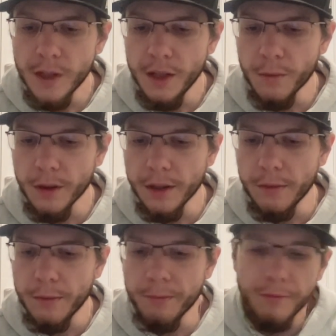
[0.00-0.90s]
and really,
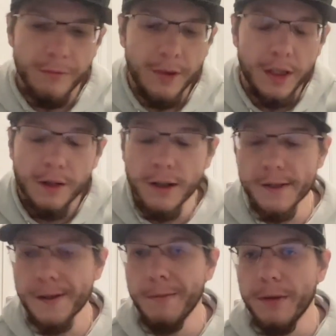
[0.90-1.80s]
in the grand
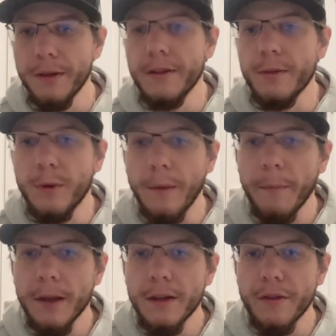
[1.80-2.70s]
scheme of things, what it
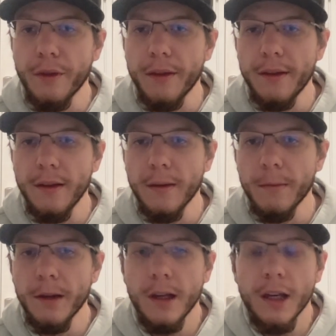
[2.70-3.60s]
means for the team.
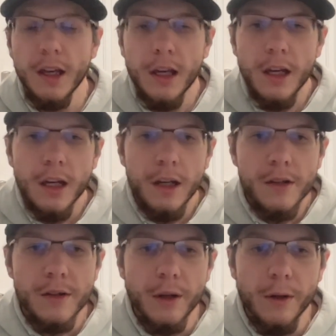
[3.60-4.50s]

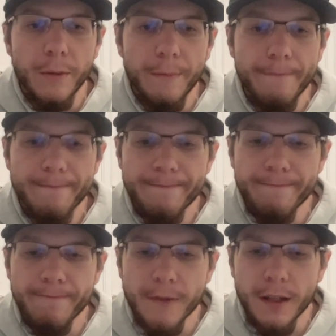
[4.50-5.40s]
So,
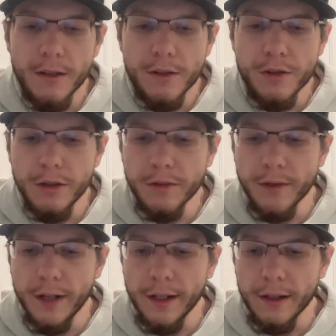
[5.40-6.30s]
Sean
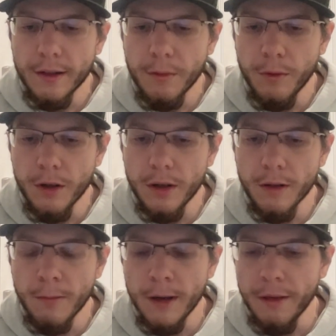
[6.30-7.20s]
Reagan, what
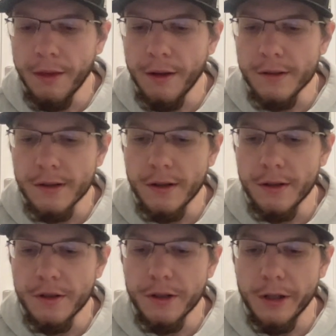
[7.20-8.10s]
are my thoughts on
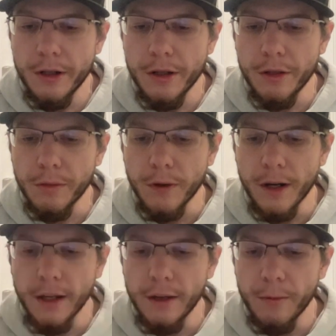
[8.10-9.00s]
Sean
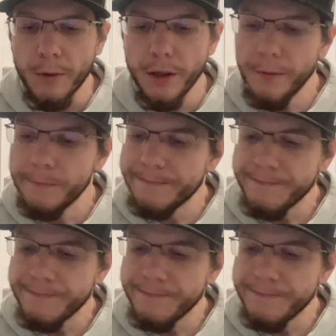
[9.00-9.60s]
Reagan? Well,